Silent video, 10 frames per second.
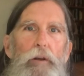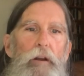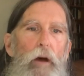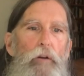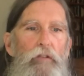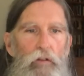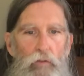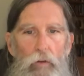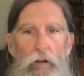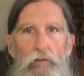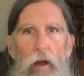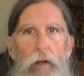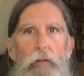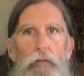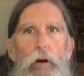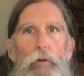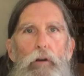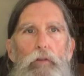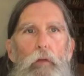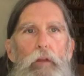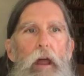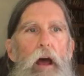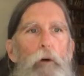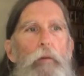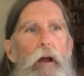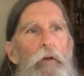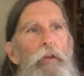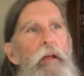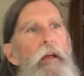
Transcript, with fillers: You know, it's just really trying to focus on the now because